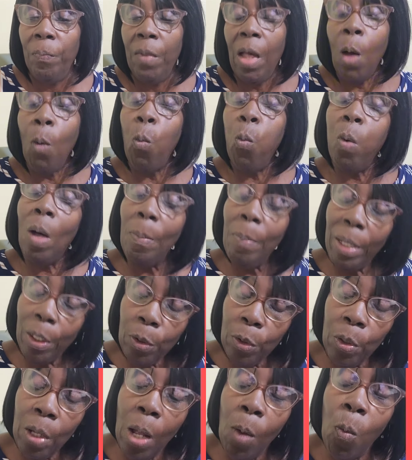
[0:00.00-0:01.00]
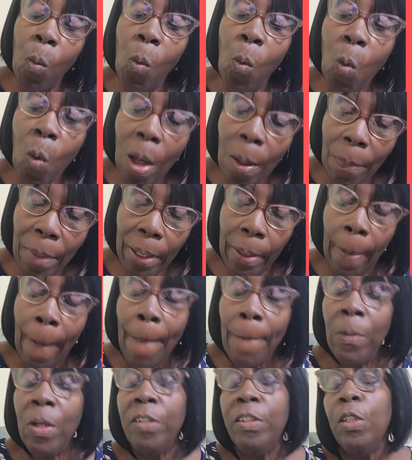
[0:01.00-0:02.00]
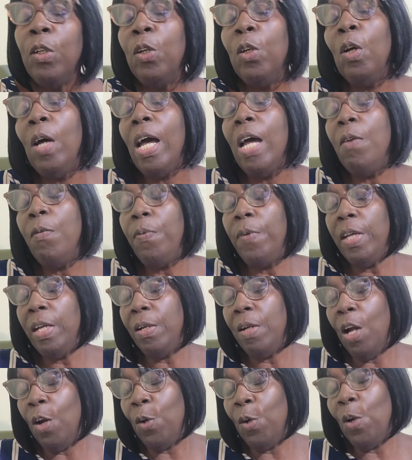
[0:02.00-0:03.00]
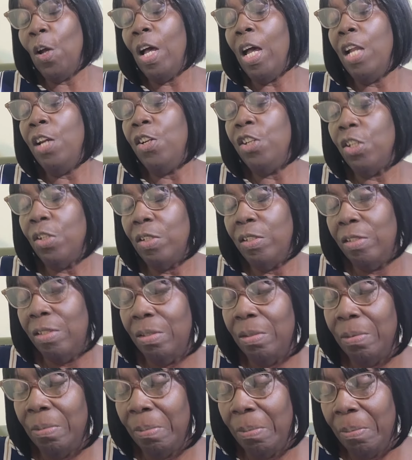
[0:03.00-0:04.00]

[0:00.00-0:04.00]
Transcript: I want me. You see, I'm not unfair. I'm not unjust.